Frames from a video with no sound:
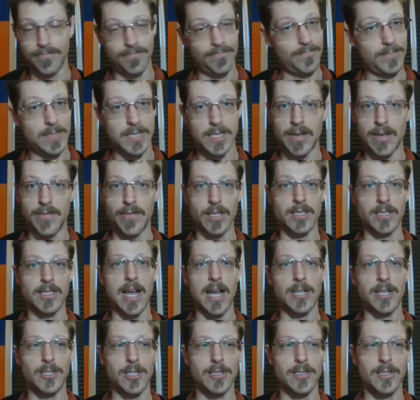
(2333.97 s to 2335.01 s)

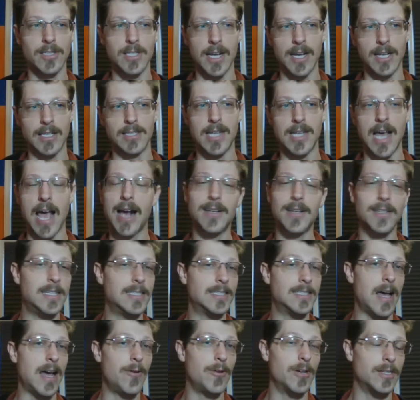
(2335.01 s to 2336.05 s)
civilizations exactly
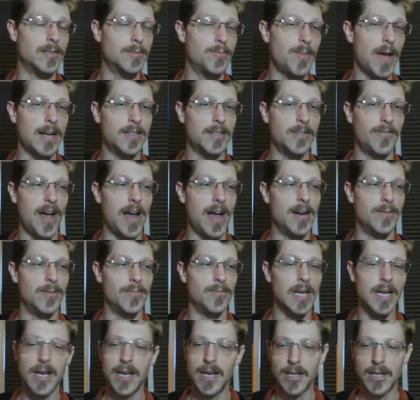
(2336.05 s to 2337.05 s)
as I would expect to find them.